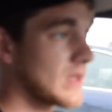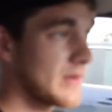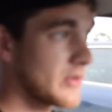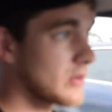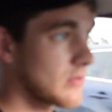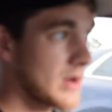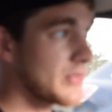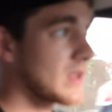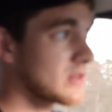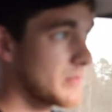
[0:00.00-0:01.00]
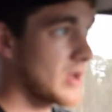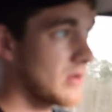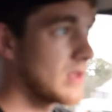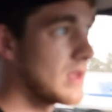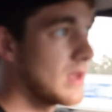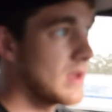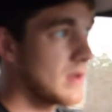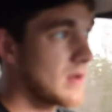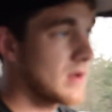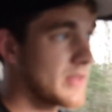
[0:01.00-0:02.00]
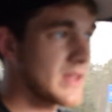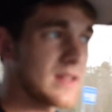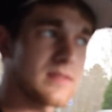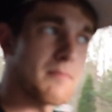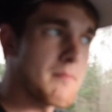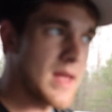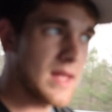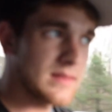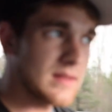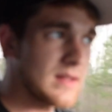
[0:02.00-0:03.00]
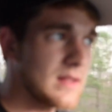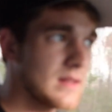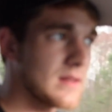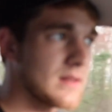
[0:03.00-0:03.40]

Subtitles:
I've heard great things about, I think it's Mantic.